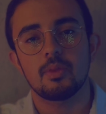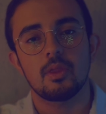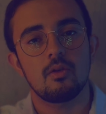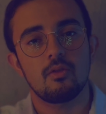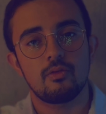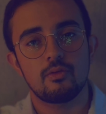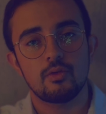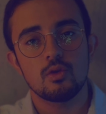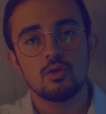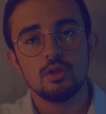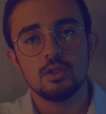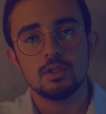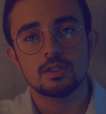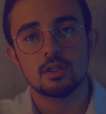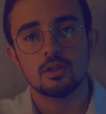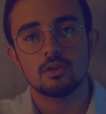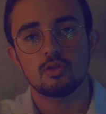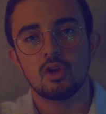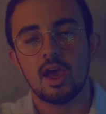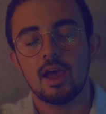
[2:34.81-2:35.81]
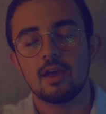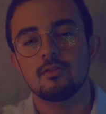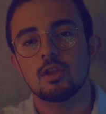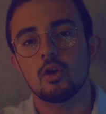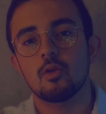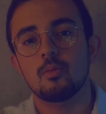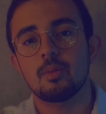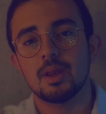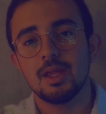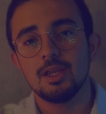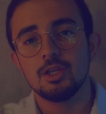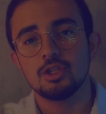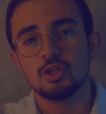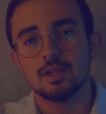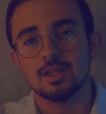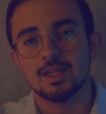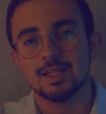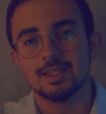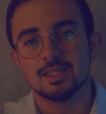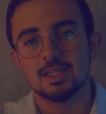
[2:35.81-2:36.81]
First, you have the
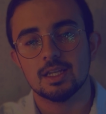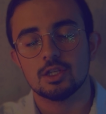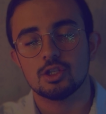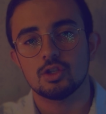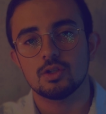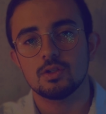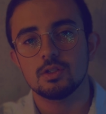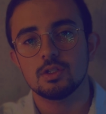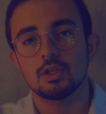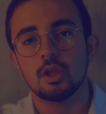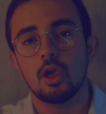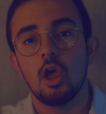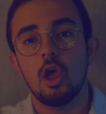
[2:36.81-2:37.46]
operational restrictions,